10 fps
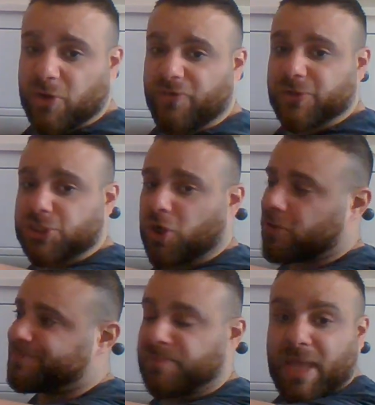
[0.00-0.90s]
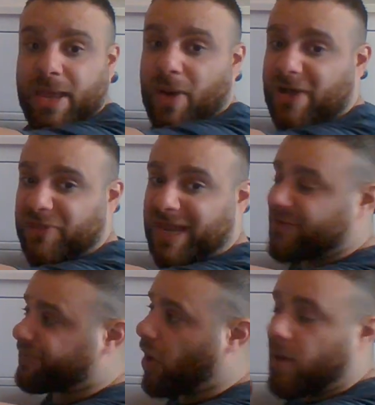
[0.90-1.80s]
off a shot, he'll have the
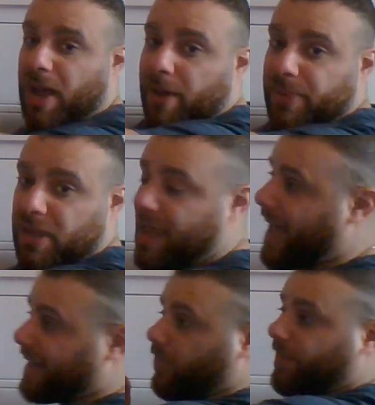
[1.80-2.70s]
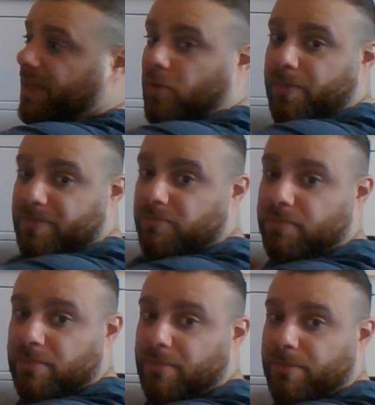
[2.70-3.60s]
left arm up and he'll
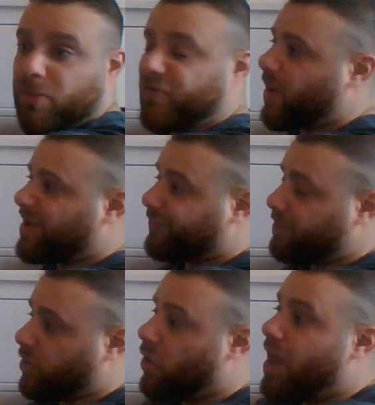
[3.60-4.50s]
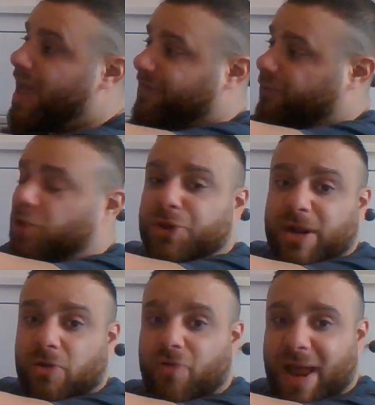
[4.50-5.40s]
move away from you. If you're
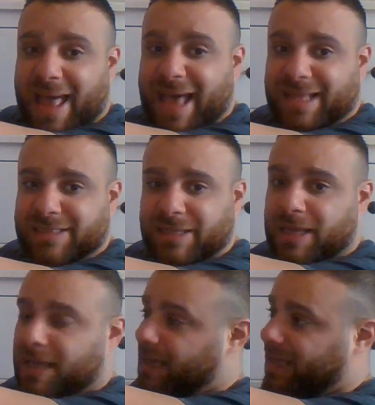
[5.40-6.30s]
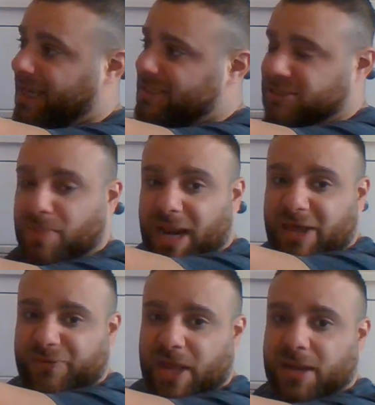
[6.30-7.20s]
throwing a right hand, okay, this is my
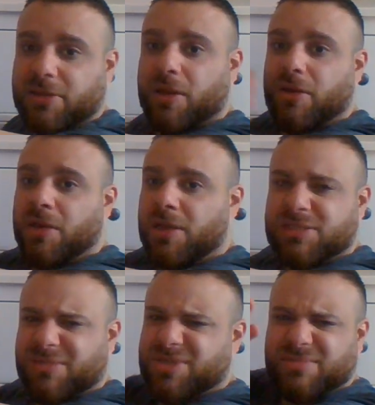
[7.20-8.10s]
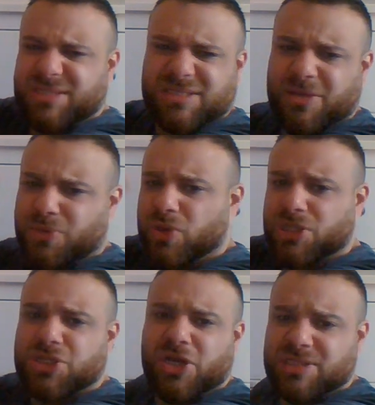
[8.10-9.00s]
left hand, I don't know, sometimes this computer
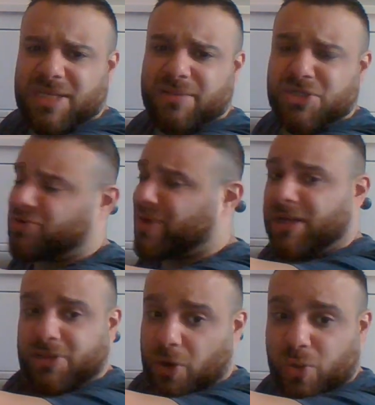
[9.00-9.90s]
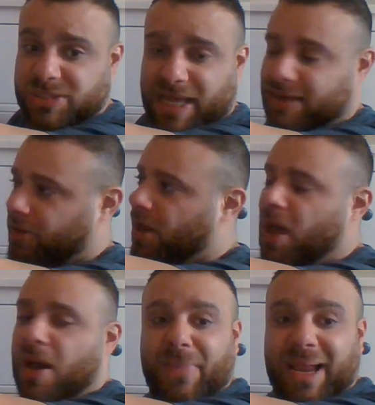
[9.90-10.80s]
turns the image around, I don't know what's going on.
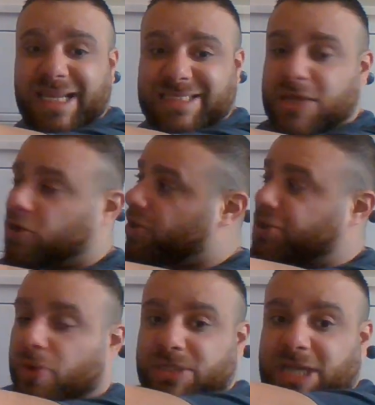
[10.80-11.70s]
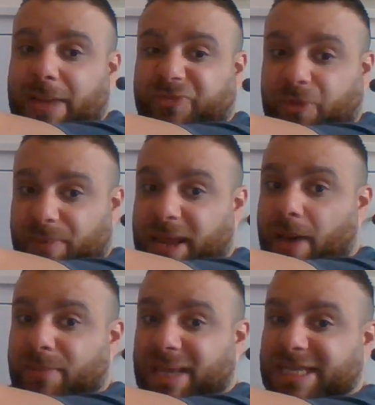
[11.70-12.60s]
But let's say you're going to throw a jab and
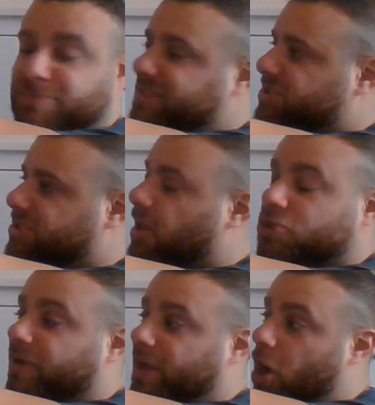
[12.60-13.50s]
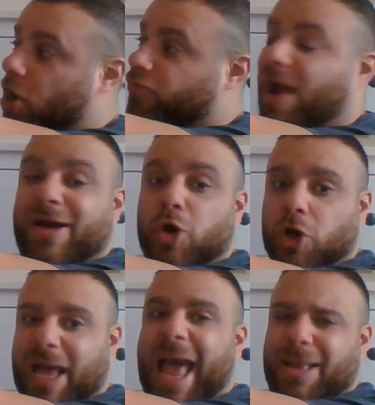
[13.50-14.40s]
I'm in this position, a right
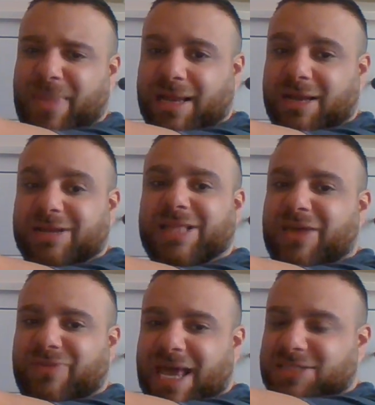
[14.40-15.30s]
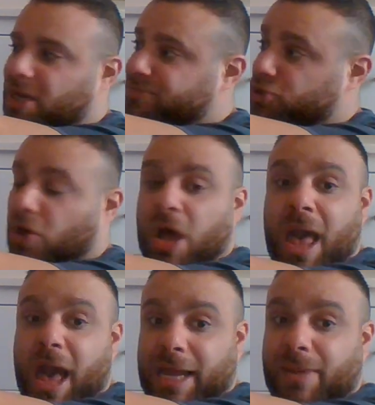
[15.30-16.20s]
hook, a haymaker, a David Haye type shot,
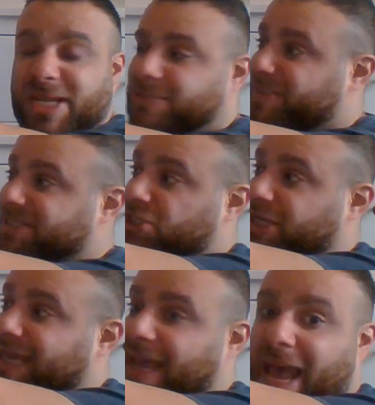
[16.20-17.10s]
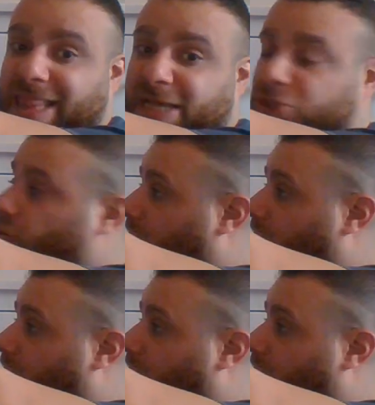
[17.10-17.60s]
and I'm in this position here, and that shot